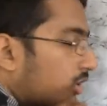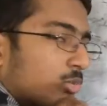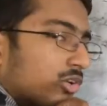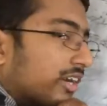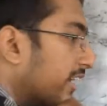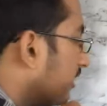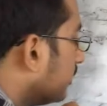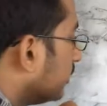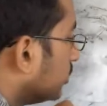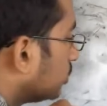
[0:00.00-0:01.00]
formula, right?
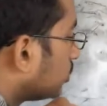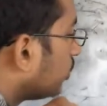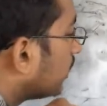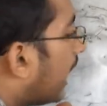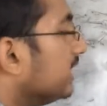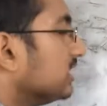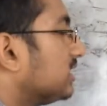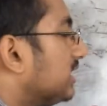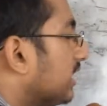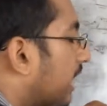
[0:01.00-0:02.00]
So I just